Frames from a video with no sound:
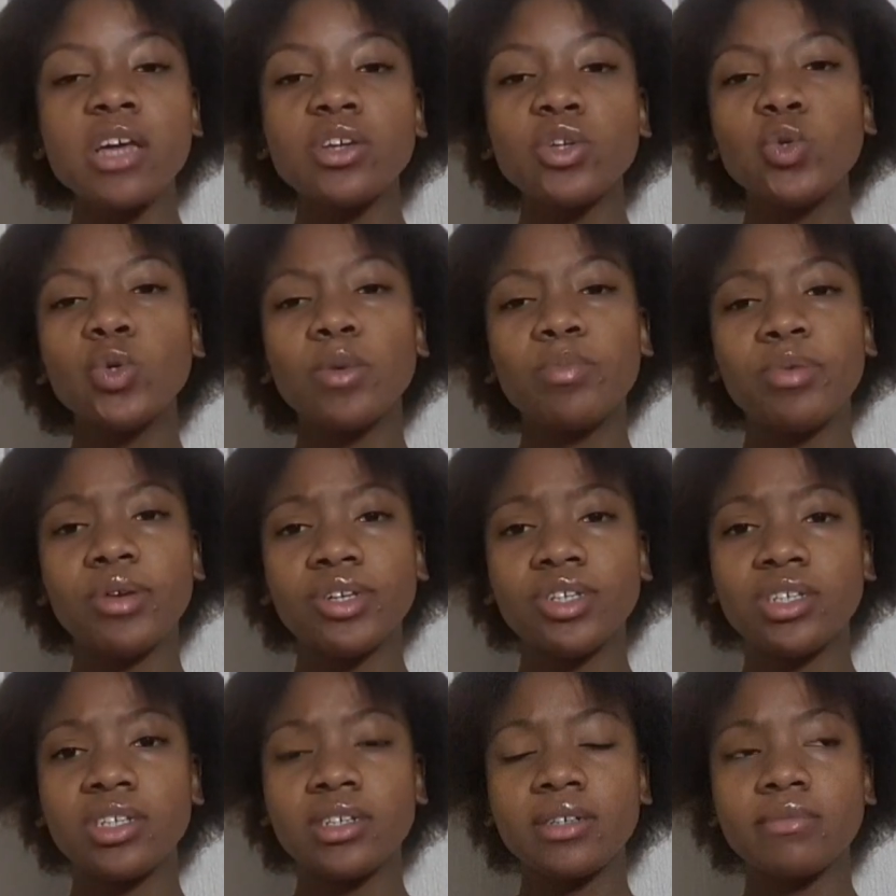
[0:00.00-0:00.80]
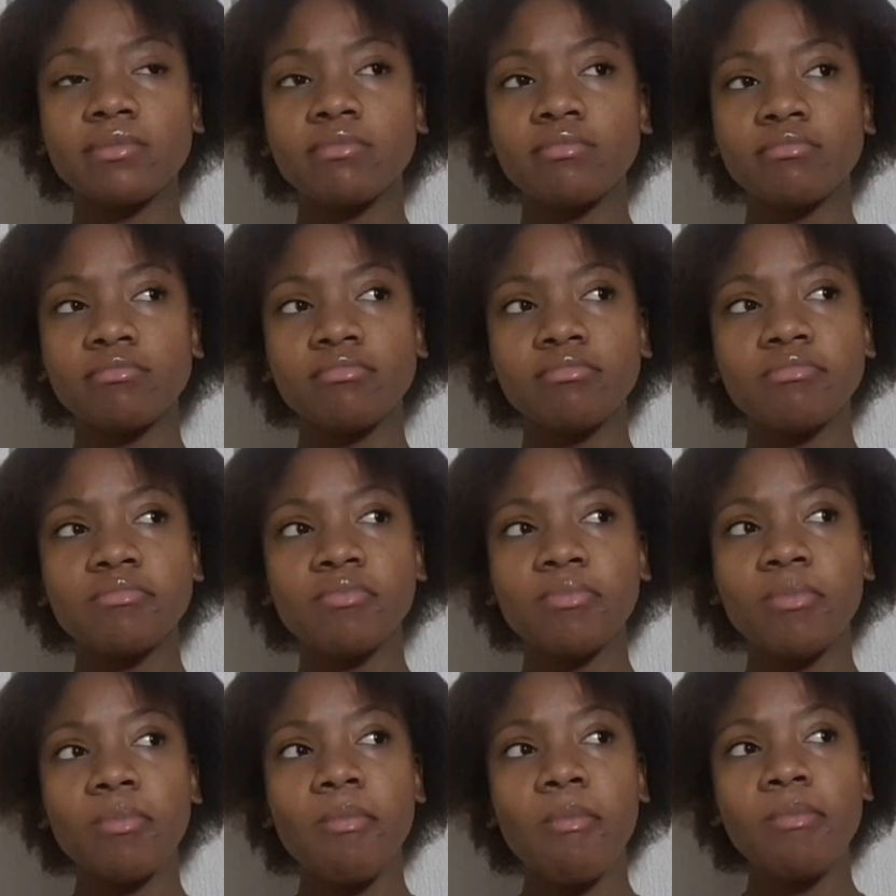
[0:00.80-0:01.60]
Do a piercing.
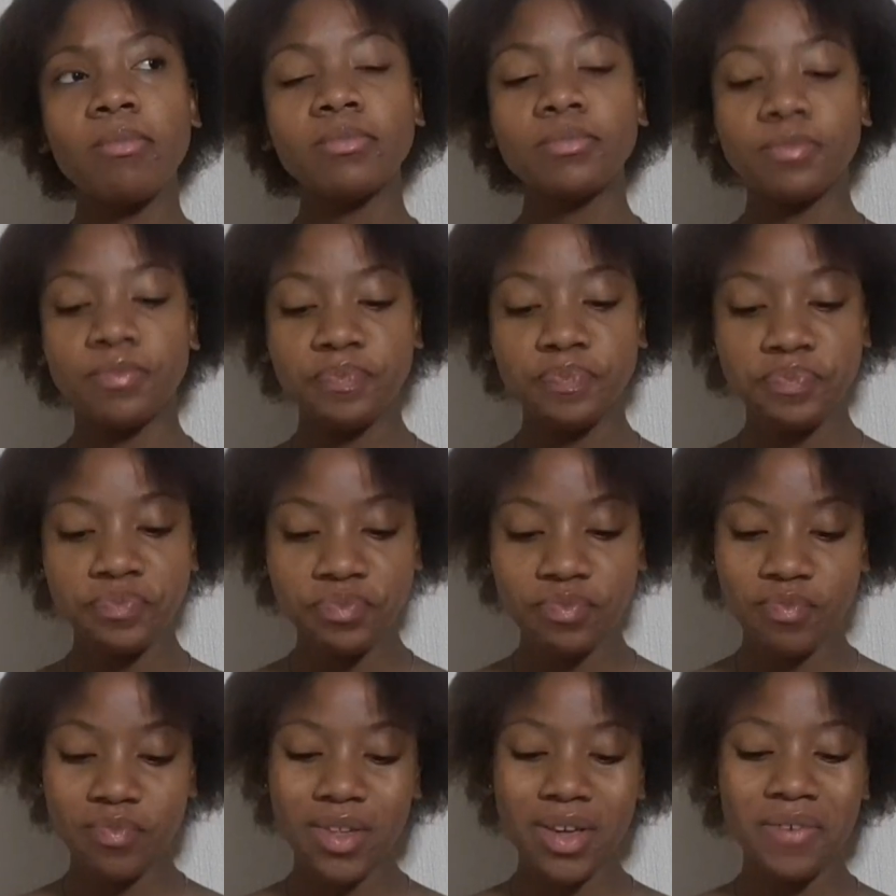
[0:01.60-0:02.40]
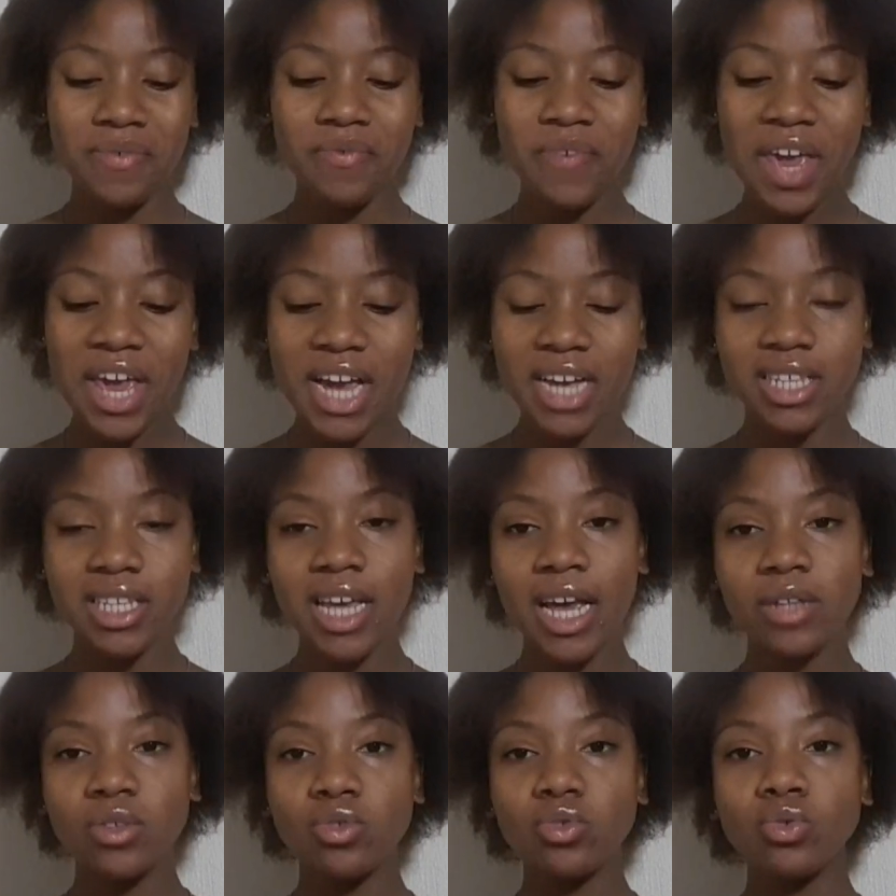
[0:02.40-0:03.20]
Fake
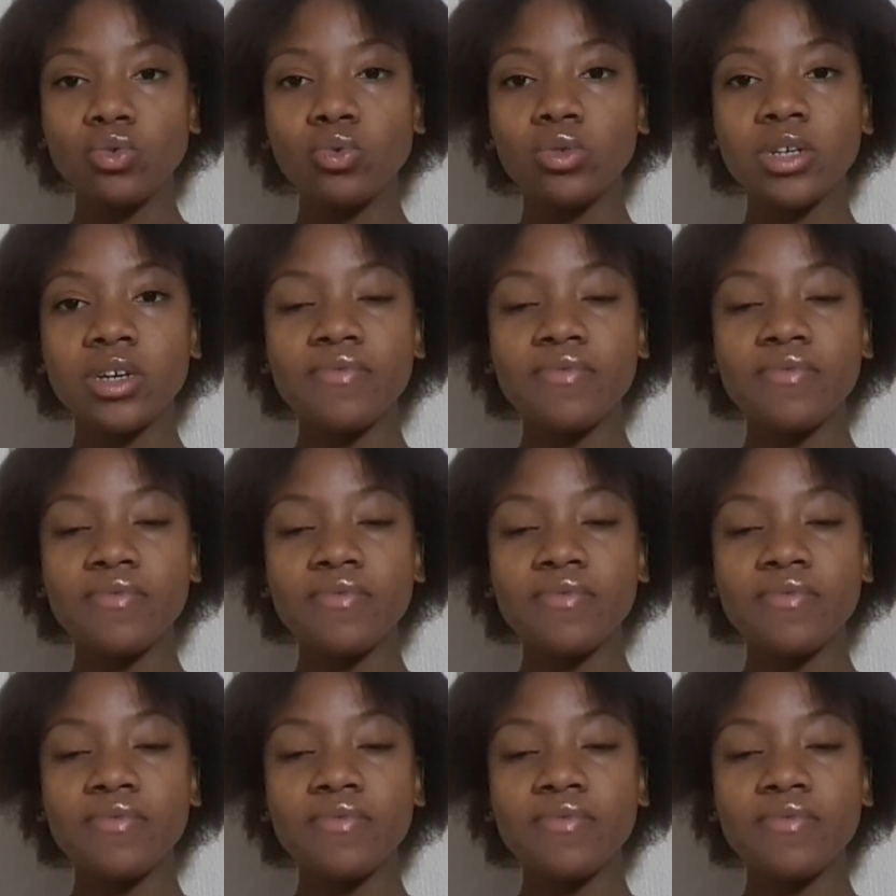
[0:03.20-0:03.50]
tattoo,